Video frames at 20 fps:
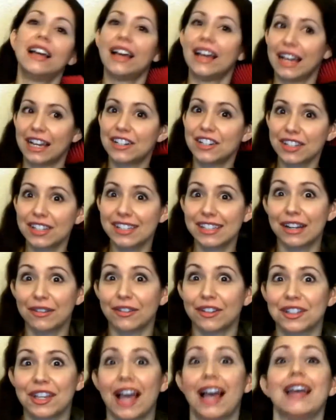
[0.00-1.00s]
actually
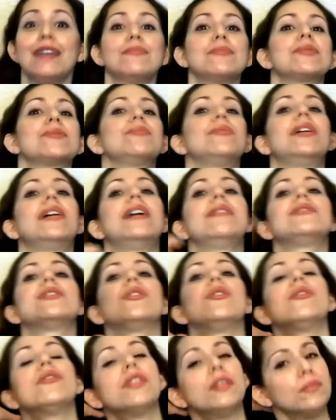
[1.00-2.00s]
several times, where I've
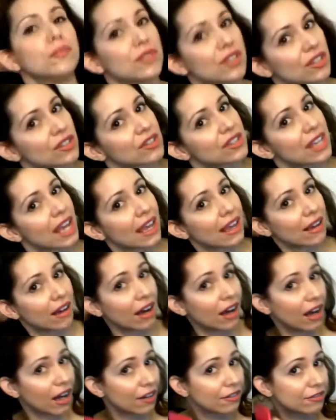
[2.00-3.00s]
told them just take
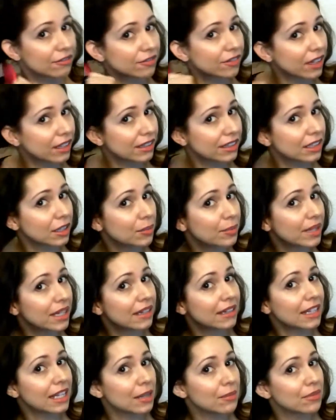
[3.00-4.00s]
off a little
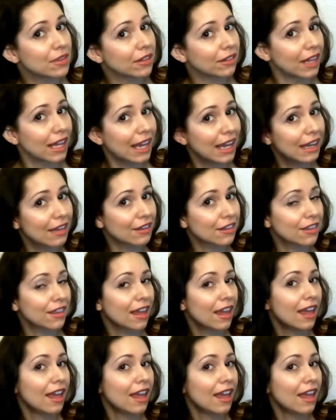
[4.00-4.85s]
bit, keep the length,